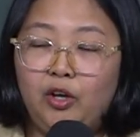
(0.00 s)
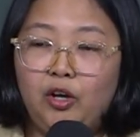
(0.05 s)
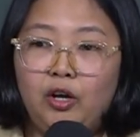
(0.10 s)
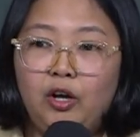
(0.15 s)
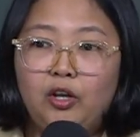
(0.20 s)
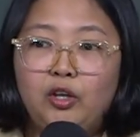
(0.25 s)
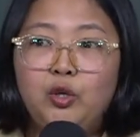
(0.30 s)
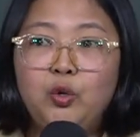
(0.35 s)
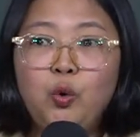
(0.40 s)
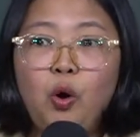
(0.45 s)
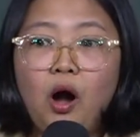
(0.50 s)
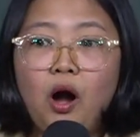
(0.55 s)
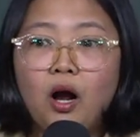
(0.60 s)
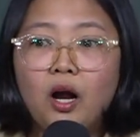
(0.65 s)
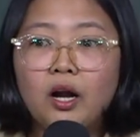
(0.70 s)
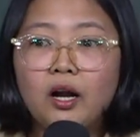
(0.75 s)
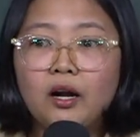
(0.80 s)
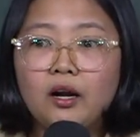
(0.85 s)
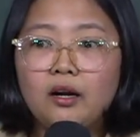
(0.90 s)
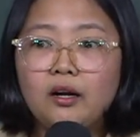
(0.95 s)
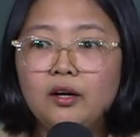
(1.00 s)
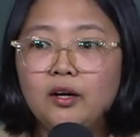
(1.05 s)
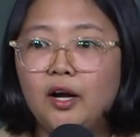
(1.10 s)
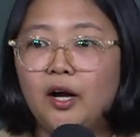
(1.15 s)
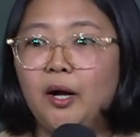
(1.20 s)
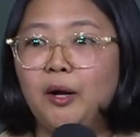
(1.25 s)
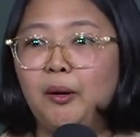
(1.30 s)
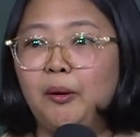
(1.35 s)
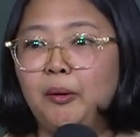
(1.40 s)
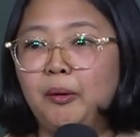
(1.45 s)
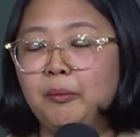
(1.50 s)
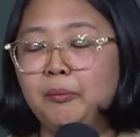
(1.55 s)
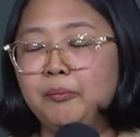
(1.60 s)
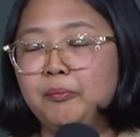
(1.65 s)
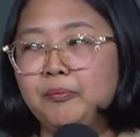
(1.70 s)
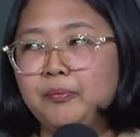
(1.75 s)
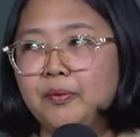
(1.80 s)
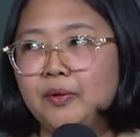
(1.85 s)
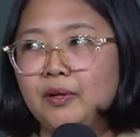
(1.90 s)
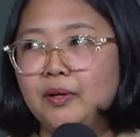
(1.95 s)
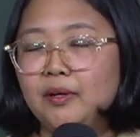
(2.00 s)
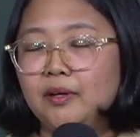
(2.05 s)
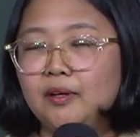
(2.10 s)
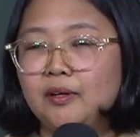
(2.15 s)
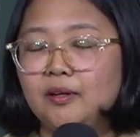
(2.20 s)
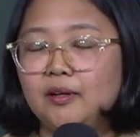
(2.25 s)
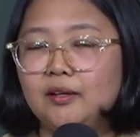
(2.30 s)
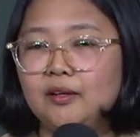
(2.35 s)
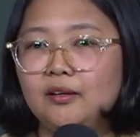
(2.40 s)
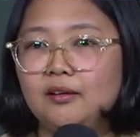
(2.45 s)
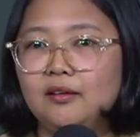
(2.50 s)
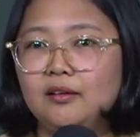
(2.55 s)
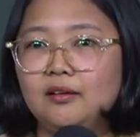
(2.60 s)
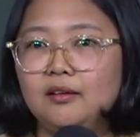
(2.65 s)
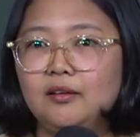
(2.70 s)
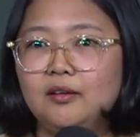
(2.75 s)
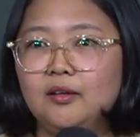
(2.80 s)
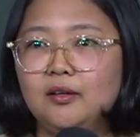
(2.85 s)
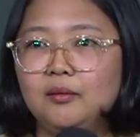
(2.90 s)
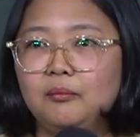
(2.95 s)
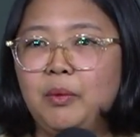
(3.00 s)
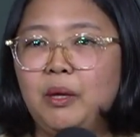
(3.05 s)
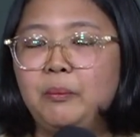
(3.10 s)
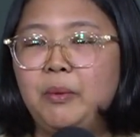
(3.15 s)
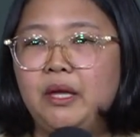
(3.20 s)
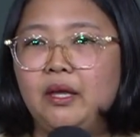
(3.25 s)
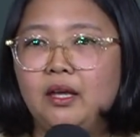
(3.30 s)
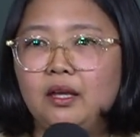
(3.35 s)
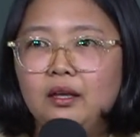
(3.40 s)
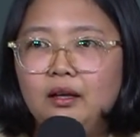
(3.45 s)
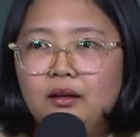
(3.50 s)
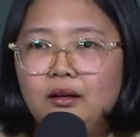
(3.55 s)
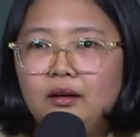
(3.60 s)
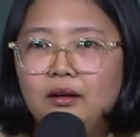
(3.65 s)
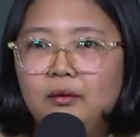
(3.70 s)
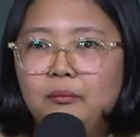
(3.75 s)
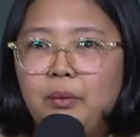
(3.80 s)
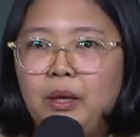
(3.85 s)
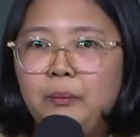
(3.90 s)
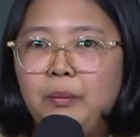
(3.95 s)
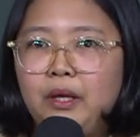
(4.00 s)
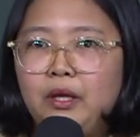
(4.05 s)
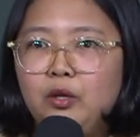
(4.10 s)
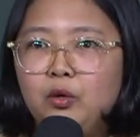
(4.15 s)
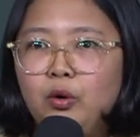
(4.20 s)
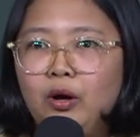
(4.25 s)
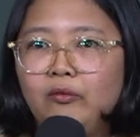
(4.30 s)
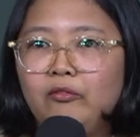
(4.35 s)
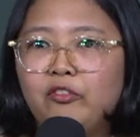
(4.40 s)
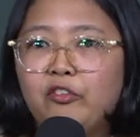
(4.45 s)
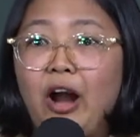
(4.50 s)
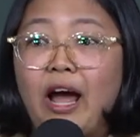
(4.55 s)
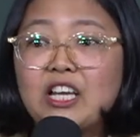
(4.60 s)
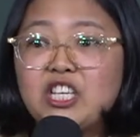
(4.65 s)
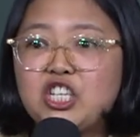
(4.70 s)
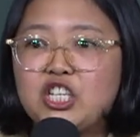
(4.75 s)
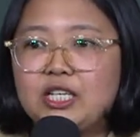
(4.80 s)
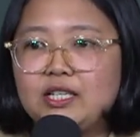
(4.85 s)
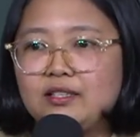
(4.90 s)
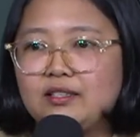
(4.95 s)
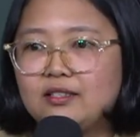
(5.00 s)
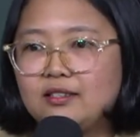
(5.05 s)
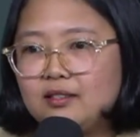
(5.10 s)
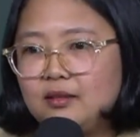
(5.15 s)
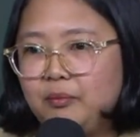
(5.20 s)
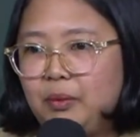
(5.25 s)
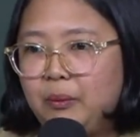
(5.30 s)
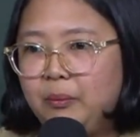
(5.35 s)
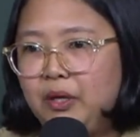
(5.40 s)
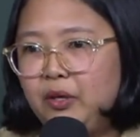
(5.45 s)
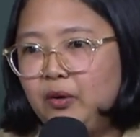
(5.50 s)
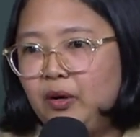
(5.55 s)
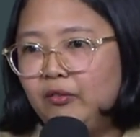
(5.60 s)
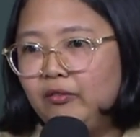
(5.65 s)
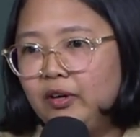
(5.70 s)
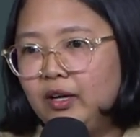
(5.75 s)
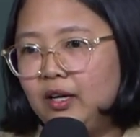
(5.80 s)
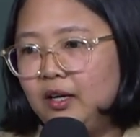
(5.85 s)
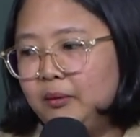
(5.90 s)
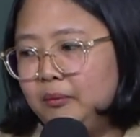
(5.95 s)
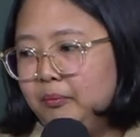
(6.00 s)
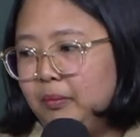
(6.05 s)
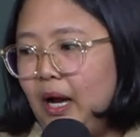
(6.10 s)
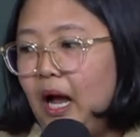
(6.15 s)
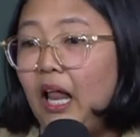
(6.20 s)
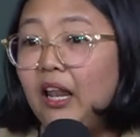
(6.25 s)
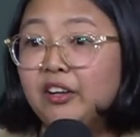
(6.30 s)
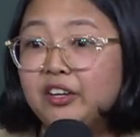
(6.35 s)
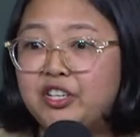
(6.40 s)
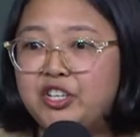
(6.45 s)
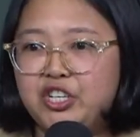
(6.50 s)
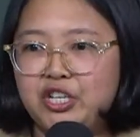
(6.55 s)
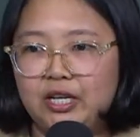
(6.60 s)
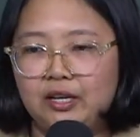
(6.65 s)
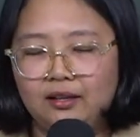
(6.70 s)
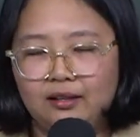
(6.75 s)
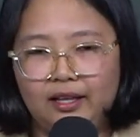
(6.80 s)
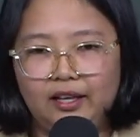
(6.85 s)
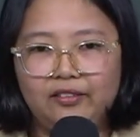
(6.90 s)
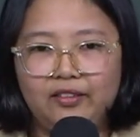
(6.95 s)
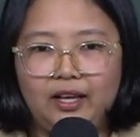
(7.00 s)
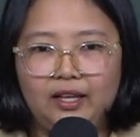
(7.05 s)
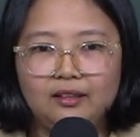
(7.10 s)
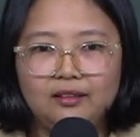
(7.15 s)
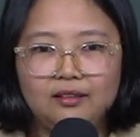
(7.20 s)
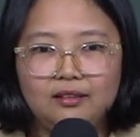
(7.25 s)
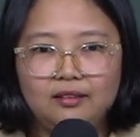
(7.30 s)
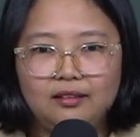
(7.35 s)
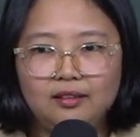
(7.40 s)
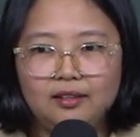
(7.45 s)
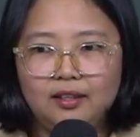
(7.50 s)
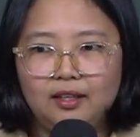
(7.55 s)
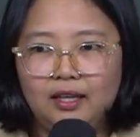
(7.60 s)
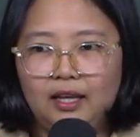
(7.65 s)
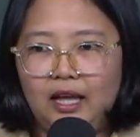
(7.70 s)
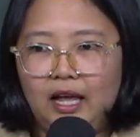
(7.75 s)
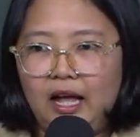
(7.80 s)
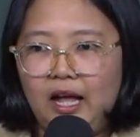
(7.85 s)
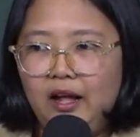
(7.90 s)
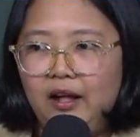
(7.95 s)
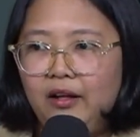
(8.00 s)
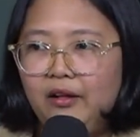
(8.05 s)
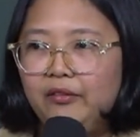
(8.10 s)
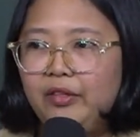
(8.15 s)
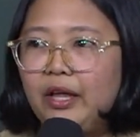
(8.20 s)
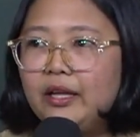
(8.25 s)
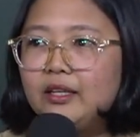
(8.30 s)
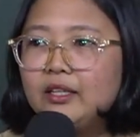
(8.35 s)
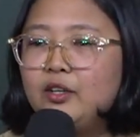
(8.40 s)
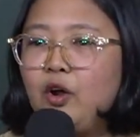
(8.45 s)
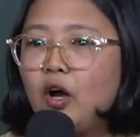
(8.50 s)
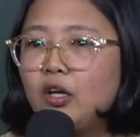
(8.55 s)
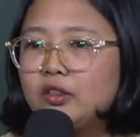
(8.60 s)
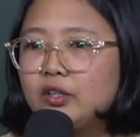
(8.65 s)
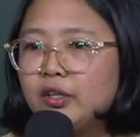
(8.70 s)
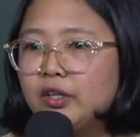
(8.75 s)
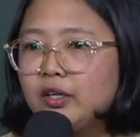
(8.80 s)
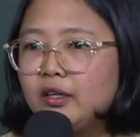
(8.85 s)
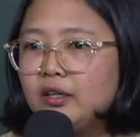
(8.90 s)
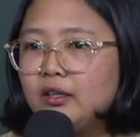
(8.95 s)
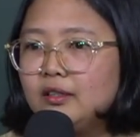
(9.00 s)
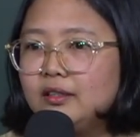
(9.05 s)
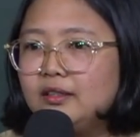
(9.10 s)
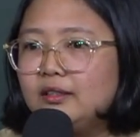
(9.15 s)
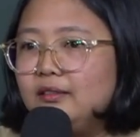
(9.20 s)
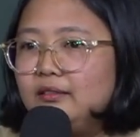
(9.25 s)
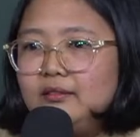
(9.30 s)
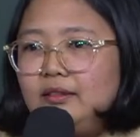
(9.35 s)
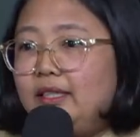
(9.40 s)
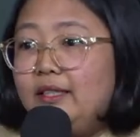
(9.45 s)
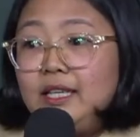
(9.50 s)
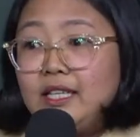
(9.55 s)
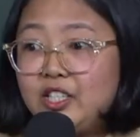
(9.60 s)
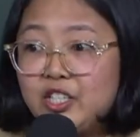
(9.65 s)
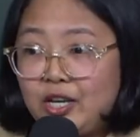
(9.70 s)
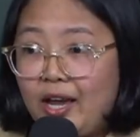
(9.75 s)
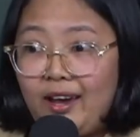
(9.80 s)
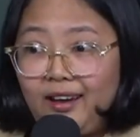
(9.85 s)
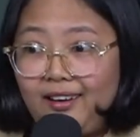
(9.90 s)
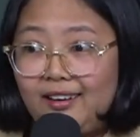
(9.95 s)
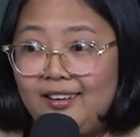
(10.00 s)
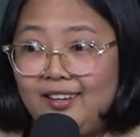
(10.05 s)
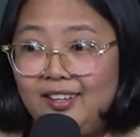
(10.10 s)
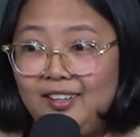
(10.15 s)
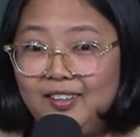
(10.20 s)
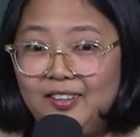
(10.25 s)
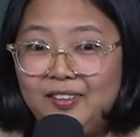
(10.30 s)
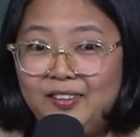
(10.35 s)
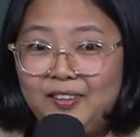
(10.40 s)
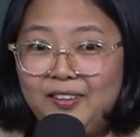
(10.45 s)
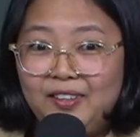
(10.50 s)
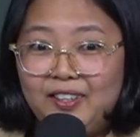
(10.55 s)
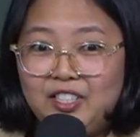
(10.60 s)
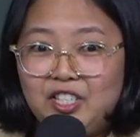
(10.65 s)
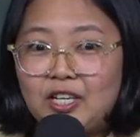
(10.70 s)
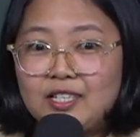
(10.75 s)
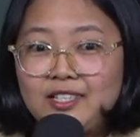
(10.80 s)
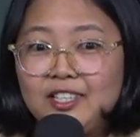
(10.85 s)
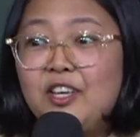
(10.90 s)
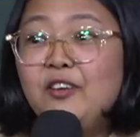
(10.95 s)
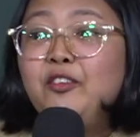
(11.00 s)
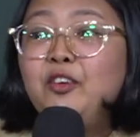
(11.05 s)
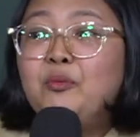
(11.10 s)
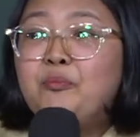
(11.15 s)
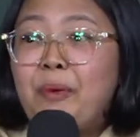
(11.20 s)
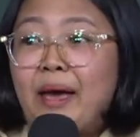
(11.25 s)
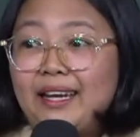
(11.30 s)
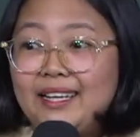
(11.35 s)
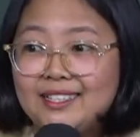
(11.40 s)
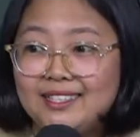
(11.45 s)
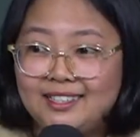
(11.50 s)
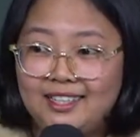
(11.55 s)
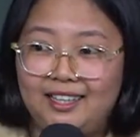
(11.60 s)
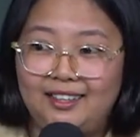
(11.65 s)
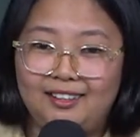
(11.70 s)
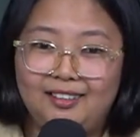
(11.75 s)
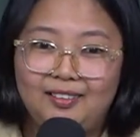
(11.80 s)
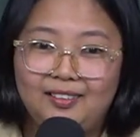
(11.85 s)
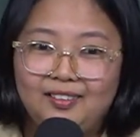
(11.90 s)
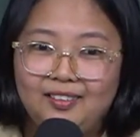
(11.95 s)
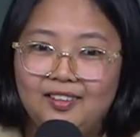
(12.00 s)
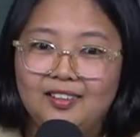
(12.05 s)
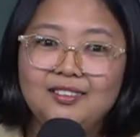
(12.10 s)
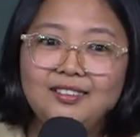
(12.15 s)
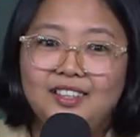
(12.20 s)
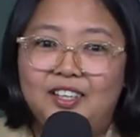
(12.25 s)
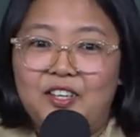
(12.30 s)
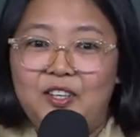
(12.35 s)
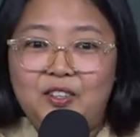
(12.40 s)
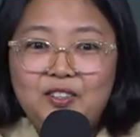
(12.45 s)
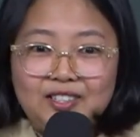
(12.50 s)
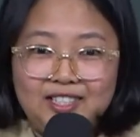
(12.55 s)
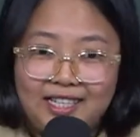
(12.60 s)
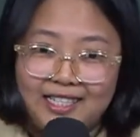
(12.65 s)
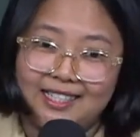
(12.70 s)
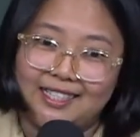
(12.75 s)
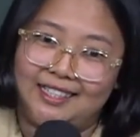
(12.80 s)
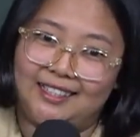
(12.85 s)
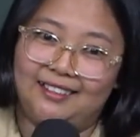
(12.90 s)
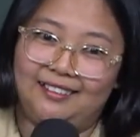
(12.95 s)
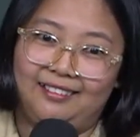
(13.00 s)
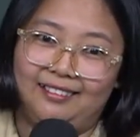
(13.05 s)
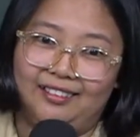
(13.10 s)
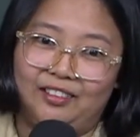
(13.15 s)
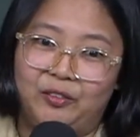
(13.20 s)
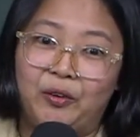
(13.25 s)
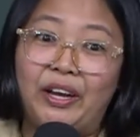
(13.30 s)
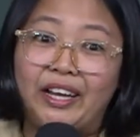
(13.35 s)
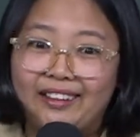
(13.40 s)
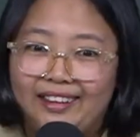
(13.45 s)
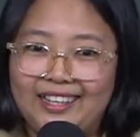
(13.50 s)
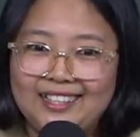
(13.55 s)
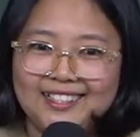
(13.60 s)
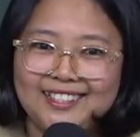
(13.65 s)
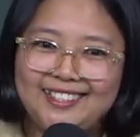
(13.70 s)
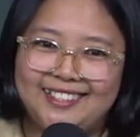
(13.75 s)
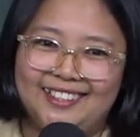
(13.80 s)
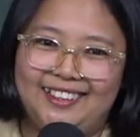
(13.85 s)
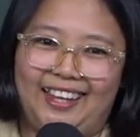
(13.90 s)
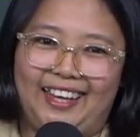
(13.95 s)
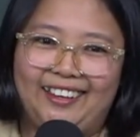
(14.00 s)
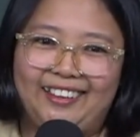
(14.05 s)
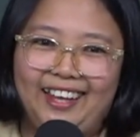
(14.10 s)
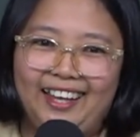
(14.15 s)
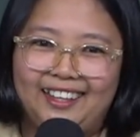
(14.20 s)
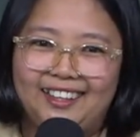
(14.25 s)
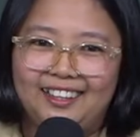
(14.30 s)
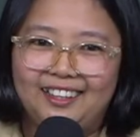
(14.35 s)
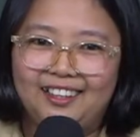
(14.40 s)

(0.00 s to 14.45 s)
You are um, maybe maybe you have rashes, maybe you have um, allergy like that. Then the doctor did not check, just give you medicine. Oh, you just drink this like that.